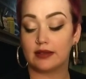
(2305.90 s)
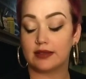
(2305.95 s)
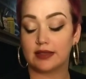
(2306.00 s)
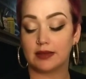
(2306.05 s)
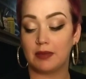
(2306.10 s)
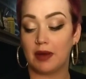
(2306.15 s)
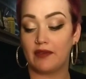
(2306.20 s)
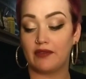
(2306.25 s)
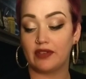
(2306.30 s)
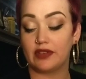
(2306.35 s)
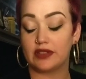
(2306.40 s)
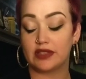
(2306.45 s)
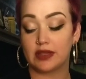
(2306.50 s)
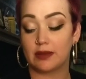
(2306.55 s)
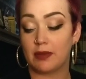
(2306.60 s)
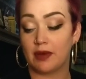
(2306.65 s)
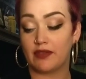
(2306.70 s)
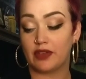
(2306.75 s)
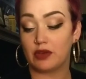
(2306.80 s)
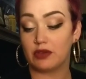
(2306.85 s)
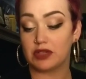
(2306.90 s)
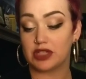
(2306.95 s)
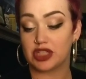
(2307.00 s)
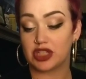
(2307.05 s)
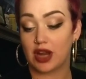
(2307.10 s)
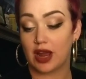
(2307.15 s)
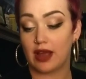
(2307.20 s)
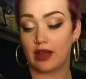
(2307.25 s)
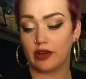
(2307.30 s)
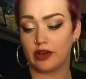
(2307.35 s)
Some of you
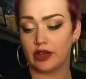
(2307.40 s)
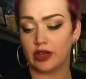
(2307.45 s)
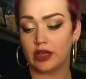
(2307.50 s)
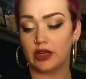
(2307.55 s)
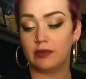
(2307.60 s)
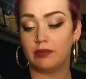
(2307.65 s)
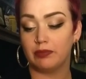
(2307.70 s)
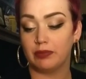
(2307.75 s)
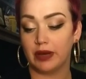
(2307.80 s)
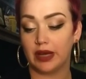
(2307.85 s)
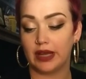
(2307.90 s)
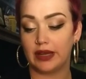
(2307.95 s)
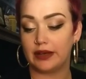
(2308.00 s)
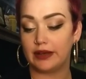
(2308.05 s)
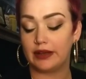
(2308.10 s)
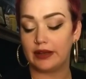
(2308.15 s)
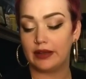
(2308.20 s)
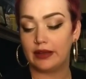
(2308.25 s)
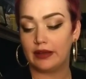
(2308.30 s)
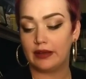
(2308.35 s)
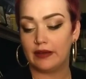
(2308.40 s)
it's childhood, but